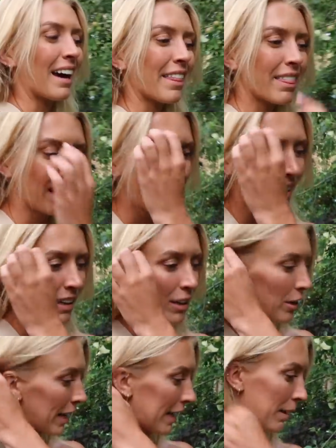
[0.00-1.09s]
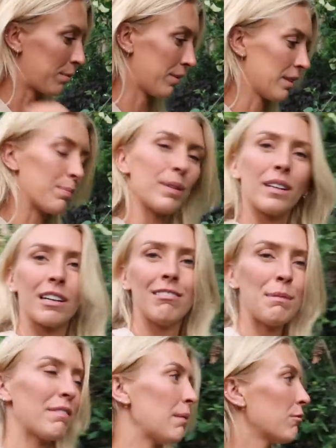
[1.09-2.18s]
I think they're cooking apples, but
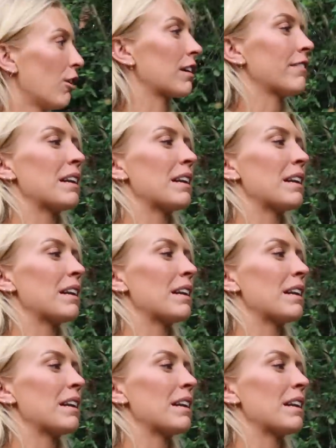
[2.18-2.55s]
correct me if I'm wrong.